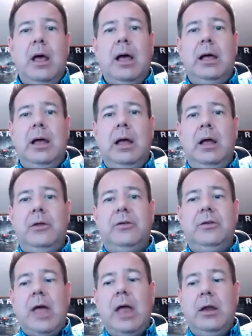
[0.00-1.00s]

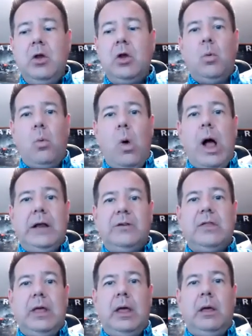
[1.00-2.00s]
And you can
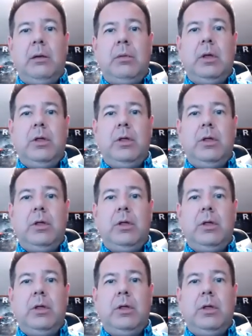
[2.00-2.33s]
watch them